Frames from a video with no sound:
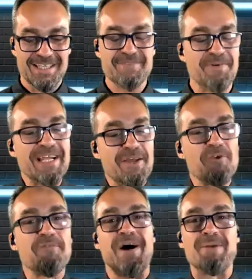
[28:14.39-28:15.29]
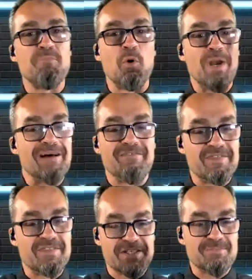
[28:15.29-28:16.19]
It's funny how you find more
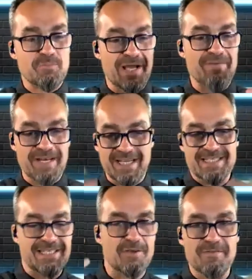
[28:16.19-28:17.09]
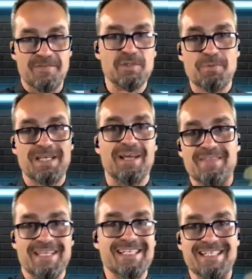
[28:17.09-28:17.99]
love. There's just more love, and I can see you filled with
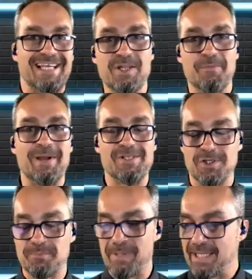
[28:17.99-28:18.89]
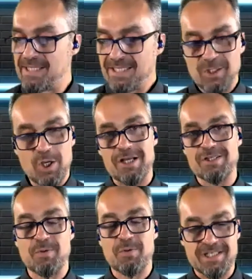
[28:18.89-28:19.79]
love. That's exactly the way it should be.
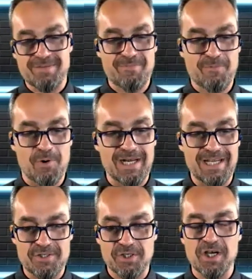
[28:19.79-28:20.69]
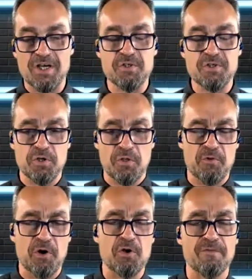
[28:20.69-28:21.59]
Last question before I let you go, so you can
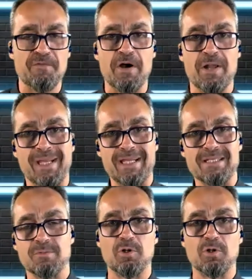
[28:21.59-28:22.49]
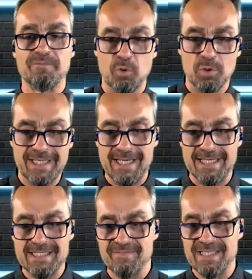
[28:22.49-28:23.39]
throw your phone up against the wall for all the
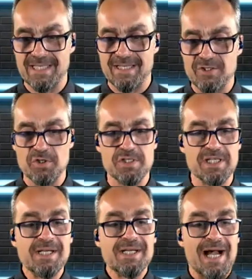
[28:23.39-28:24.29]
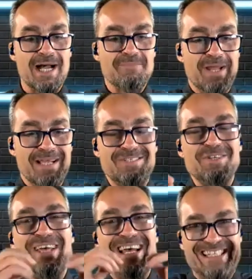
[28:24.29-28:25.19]
connectivity issues. I'm going to
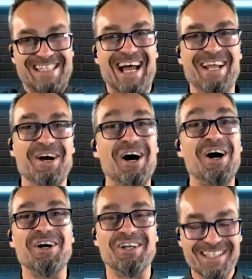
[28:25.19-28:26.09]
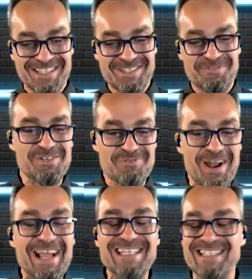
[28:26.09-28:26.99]
do this. I know. It's
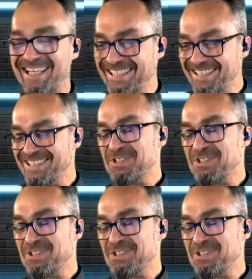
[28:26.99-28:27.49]
frustrating.